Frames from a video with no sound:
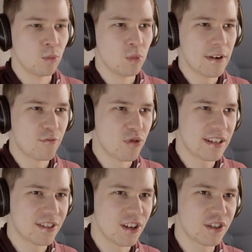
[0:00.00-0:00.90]
We've
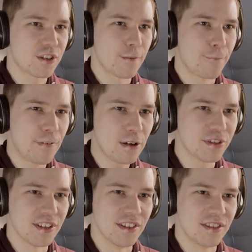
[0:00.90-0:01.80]
researched
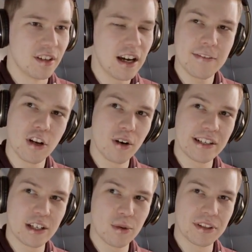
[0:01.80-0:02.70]
filters. I have no
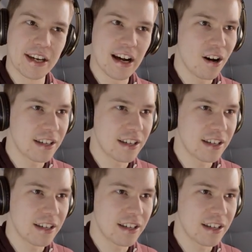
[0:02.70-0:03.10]
idea what they are